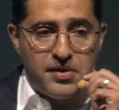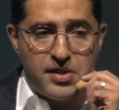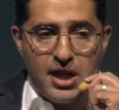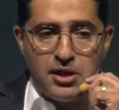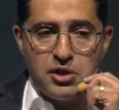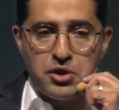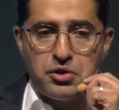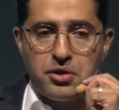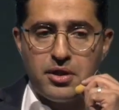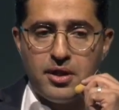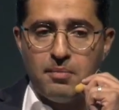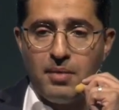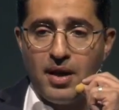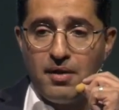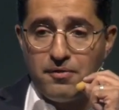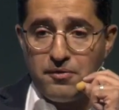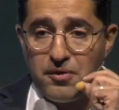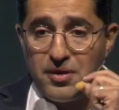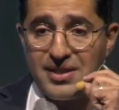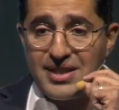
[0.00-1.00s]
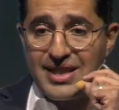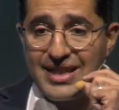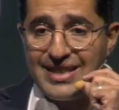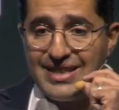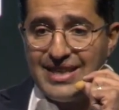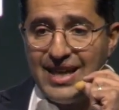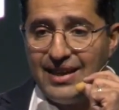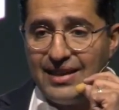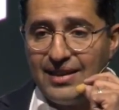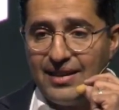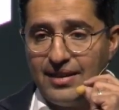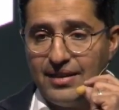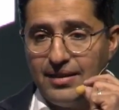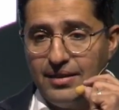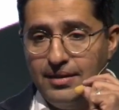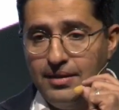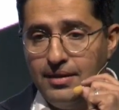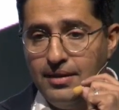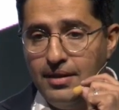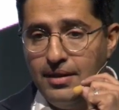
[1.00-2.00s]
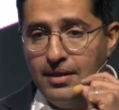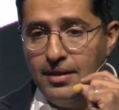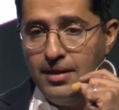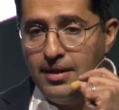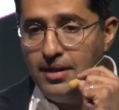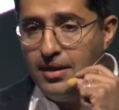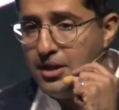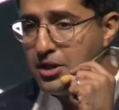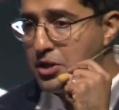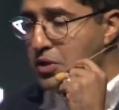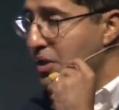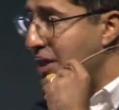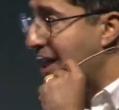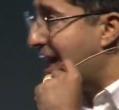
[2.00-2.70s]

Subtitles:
century by Frederick Taylor to